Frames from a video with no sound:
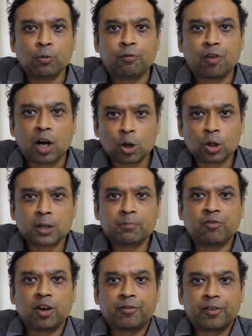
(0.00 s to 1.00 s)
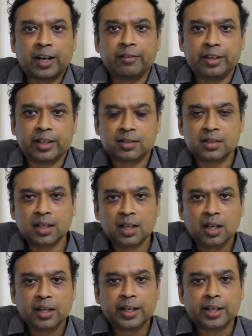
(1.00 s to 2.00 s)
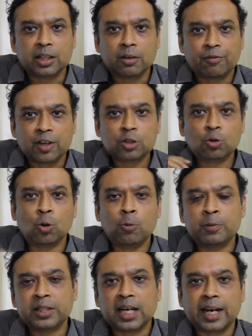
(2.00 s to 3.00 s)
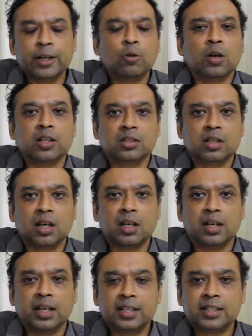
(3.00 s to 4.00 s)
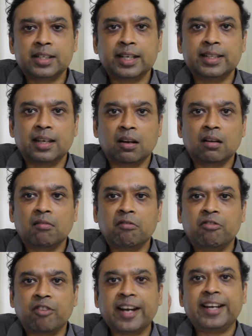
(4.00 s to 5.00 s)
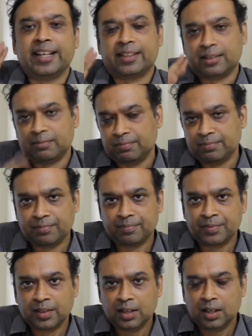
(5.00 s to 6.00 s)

And you follow them for 5 years. In the first group with high cholesterol, let's say there are 5 deaths.